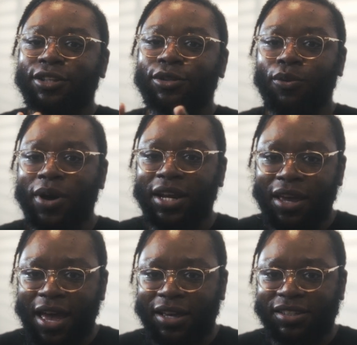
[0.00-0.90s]

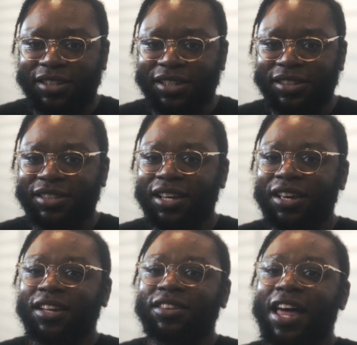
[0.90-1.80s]
20x's,
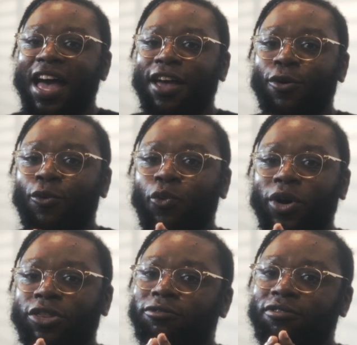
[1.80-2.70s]
like
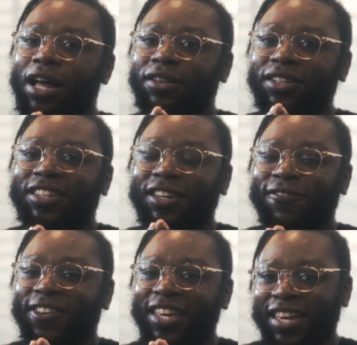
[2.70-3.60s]
with
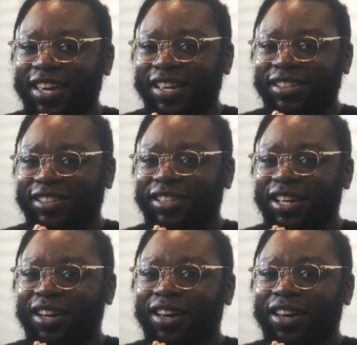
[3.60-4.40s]
relative ease